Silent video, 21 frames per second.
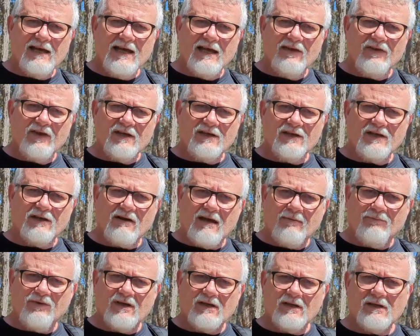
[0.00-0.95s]
and then you
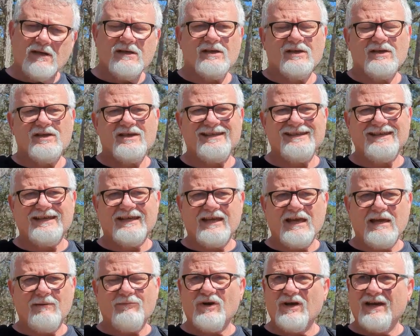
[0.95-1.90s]
grab your
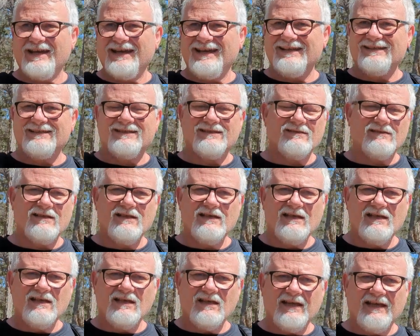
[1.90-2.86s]
camera and
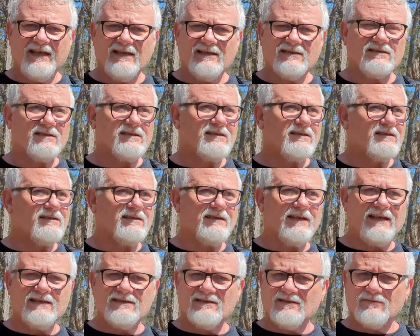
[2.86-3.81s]
lenses,
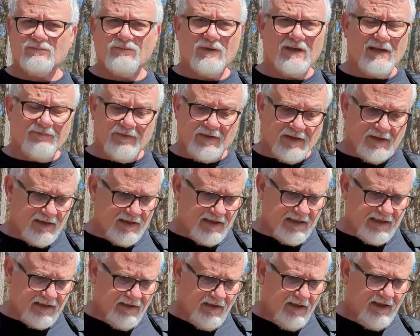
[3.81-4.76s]
whatever you
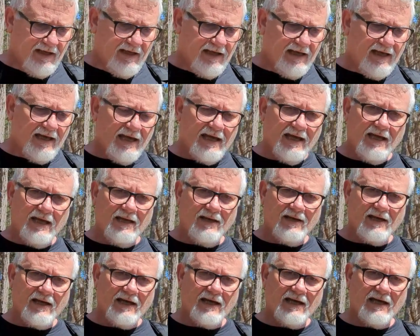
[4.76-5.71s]
need,
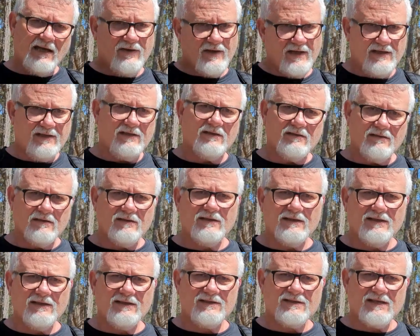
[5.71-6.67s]
and then you
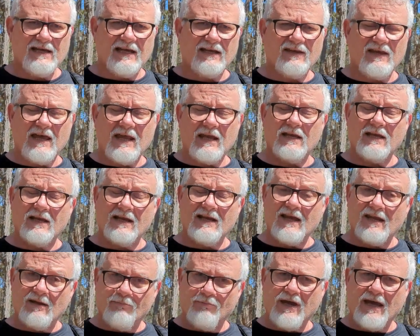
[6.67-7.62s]
take that in
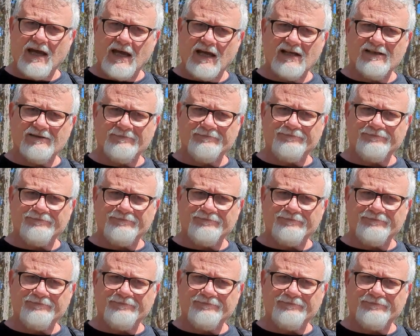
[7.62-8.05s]
another bag.